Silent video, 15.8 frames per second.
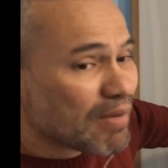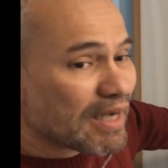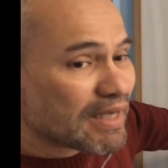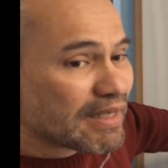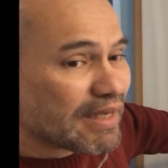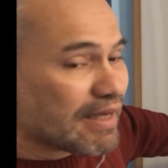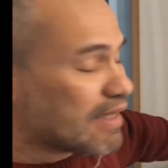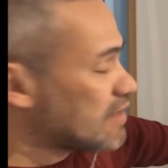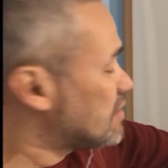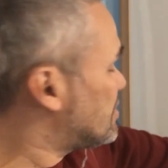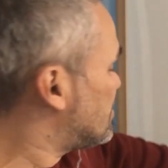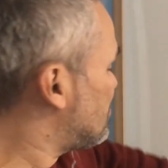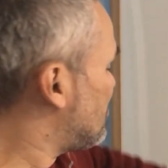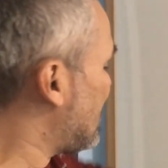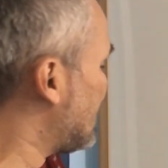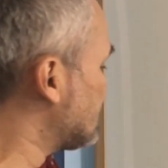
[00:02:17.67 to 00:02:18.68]
by
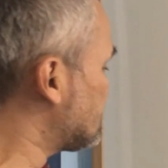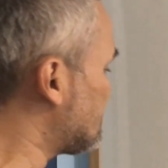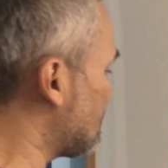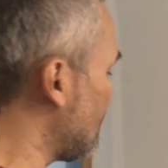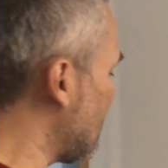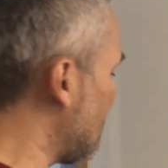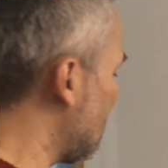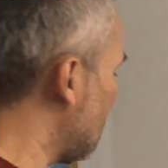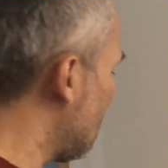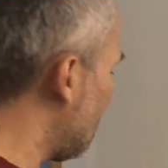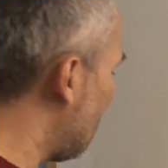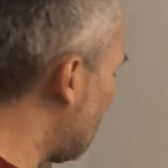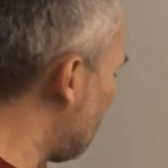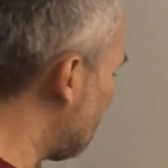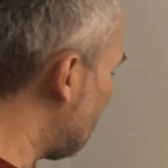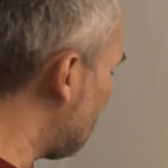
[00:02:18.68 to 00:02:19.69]
s plus 3,
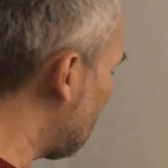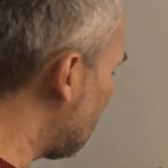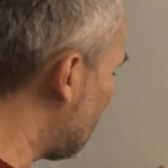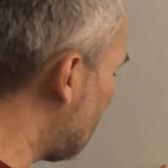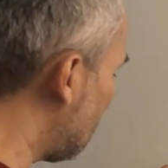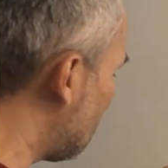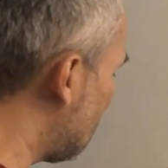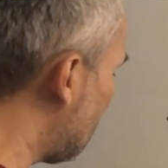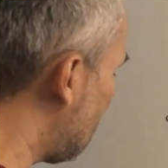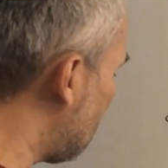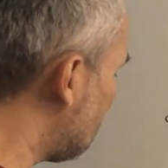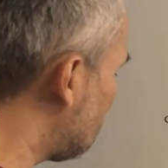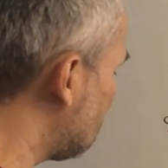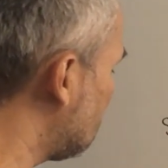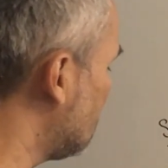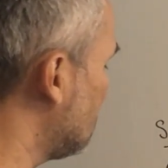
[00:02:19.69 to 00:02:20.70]
and then I get
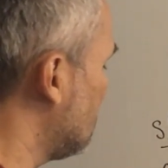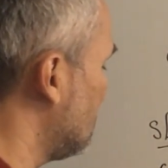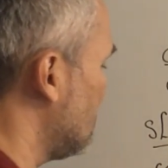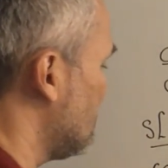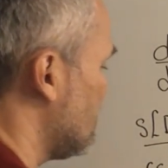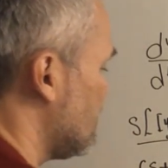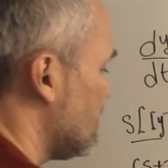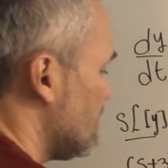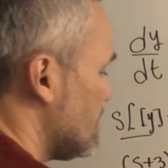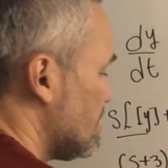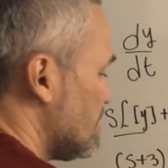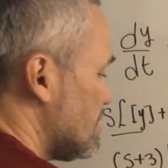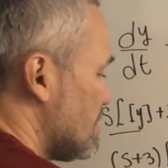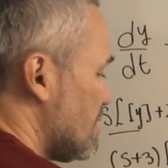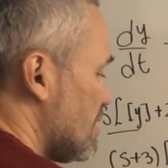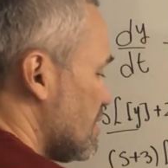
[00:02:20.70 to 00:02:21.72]
that this
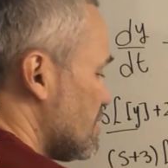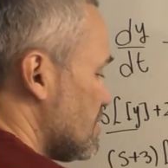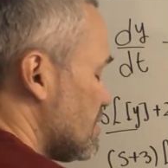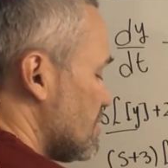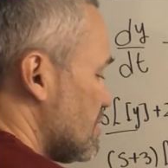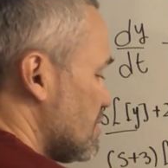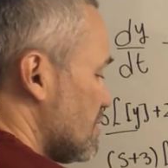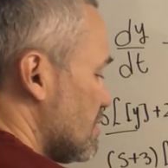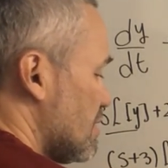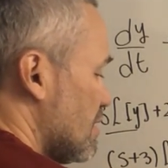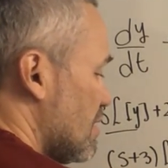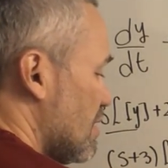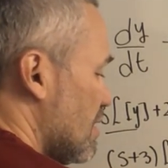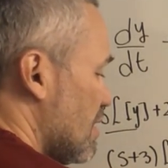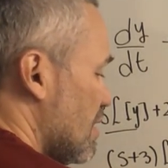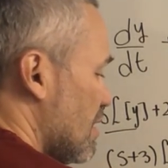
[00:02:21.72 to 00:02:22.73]
is just
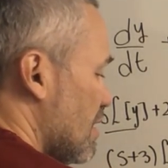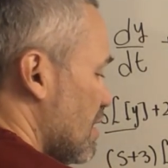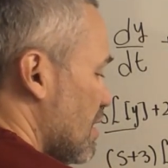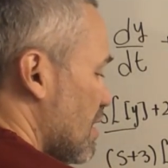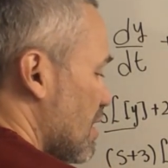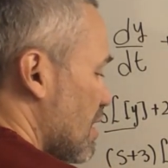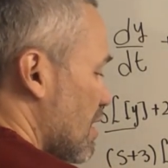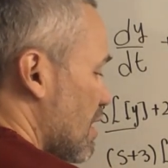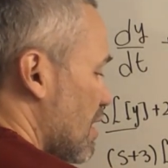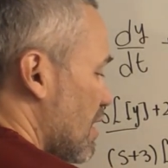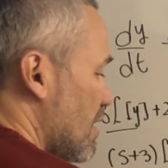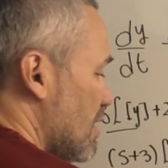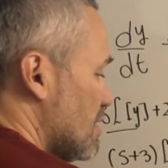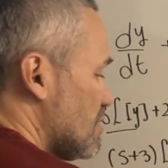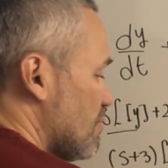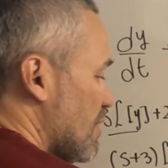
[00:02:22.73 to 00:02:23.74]

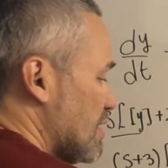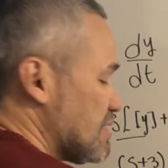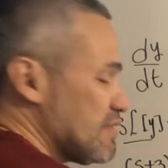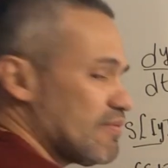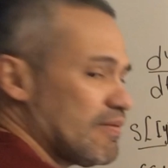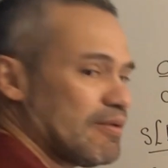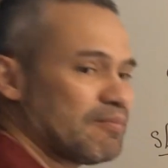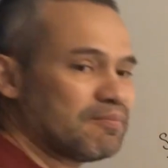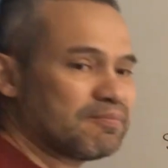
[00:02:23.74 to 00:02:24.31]
s plus 3.